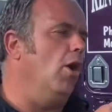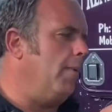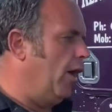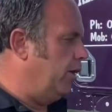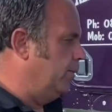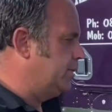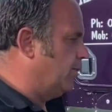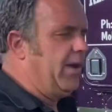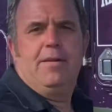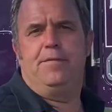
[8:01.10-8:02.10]
motor was
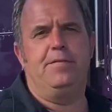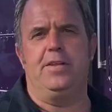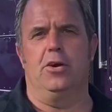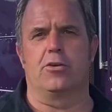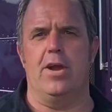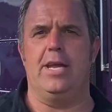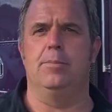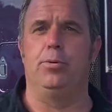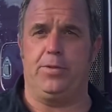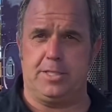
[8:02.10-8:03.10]
around 50 odd grand to
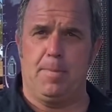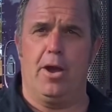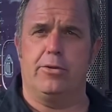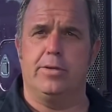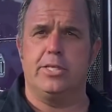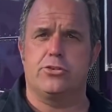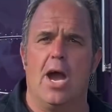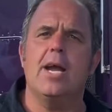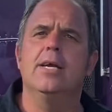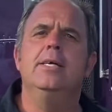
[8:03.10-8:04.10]
put this motor in this
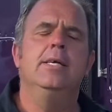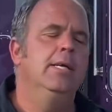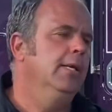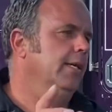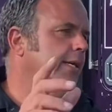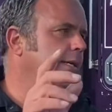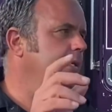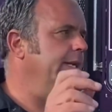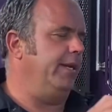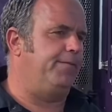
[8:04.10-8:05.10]
truck.
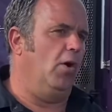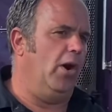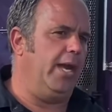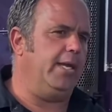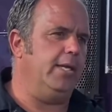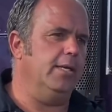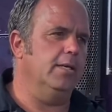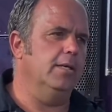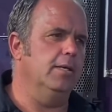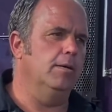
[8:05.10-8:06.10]
If I
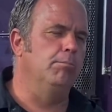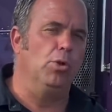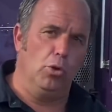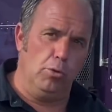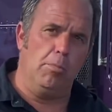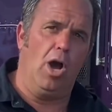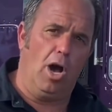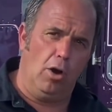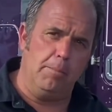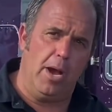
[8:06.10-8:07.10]
blew my
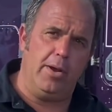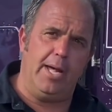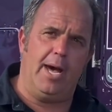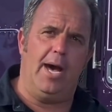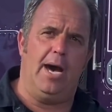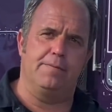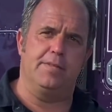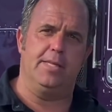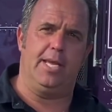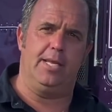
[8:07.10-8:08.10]
old motor
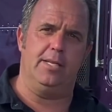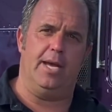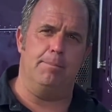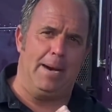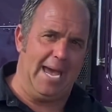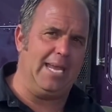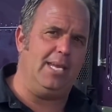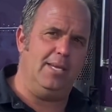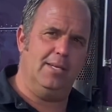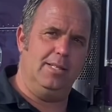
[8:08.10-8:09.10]
after the end May
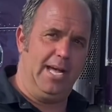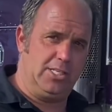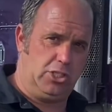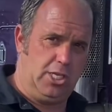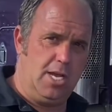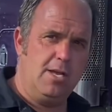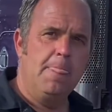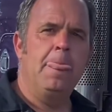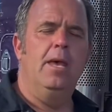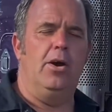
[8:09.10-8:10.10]
last year,
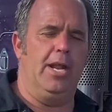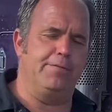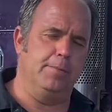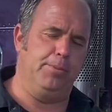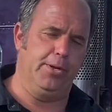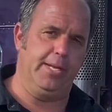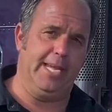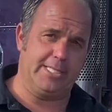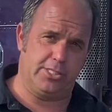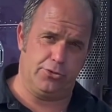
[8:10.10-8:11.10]
I'd have to put an
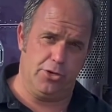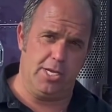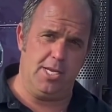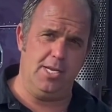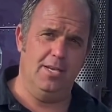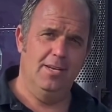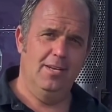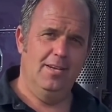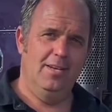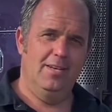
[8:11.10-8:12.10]
X3
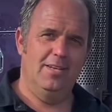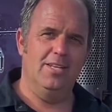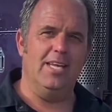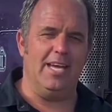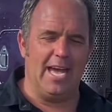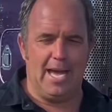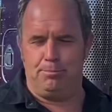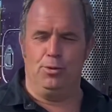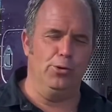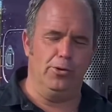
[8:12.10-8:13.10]

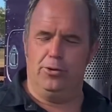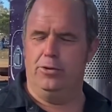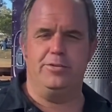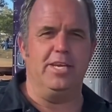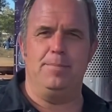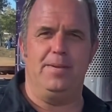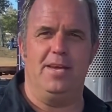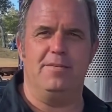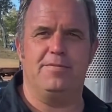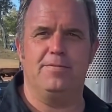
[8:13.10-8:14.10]
AdBlue
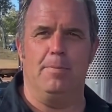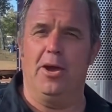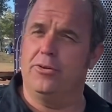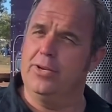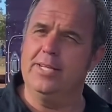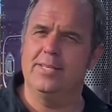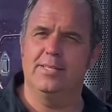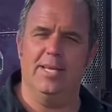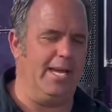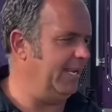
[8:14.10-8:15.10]
DPF motor in it,
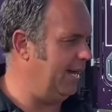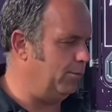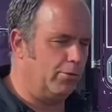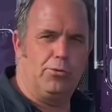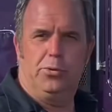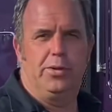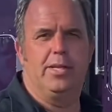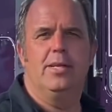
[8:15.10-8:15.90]
and that would ruin it.